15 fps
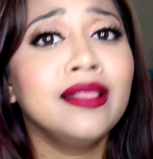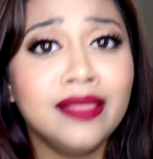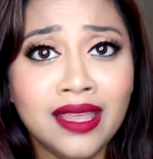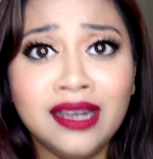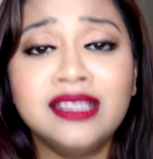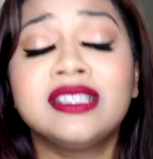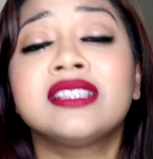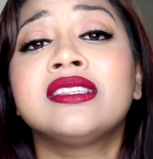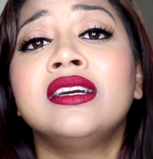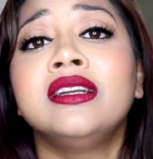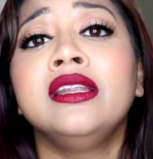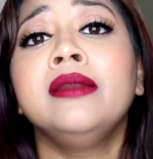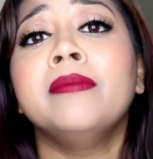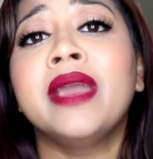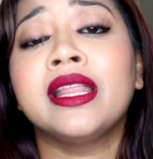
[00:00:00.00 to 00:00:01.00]
there is a
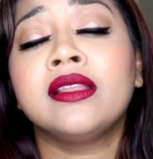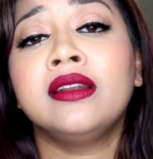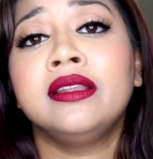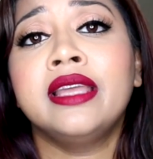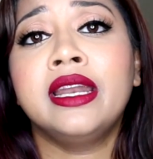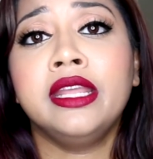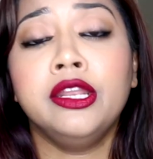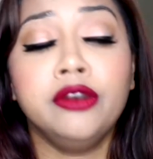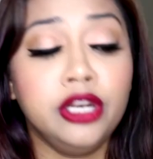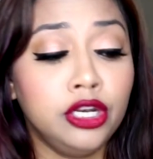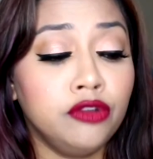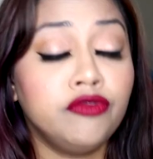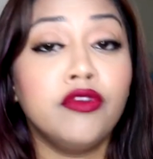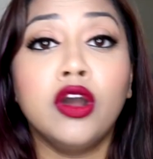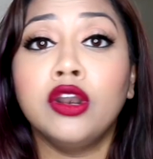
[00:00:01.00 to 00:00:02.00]
certain method that you need
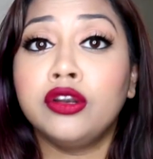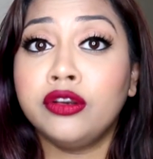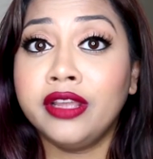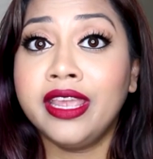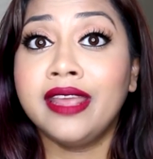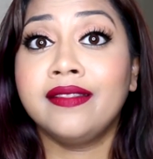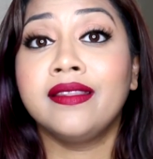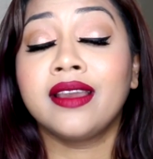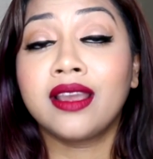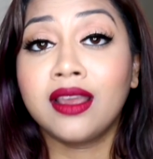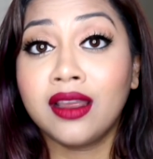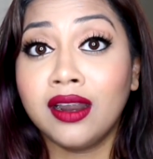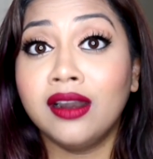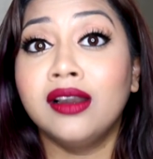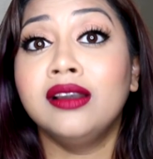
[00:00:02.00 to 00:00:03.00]
to follow to get the
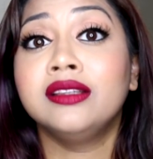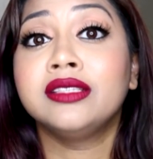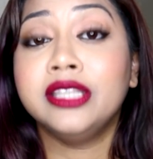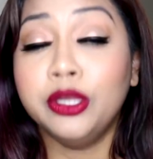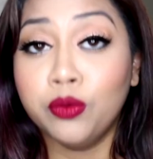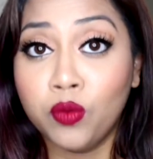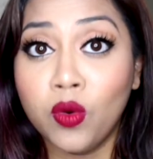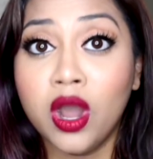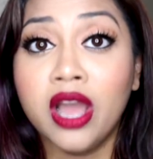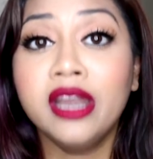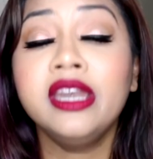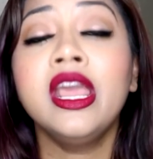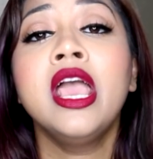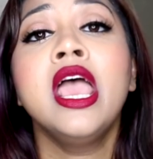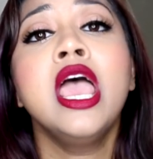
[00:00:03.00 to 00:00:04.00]
curls you
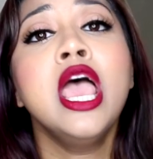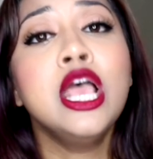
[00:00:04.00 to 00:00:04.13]
want.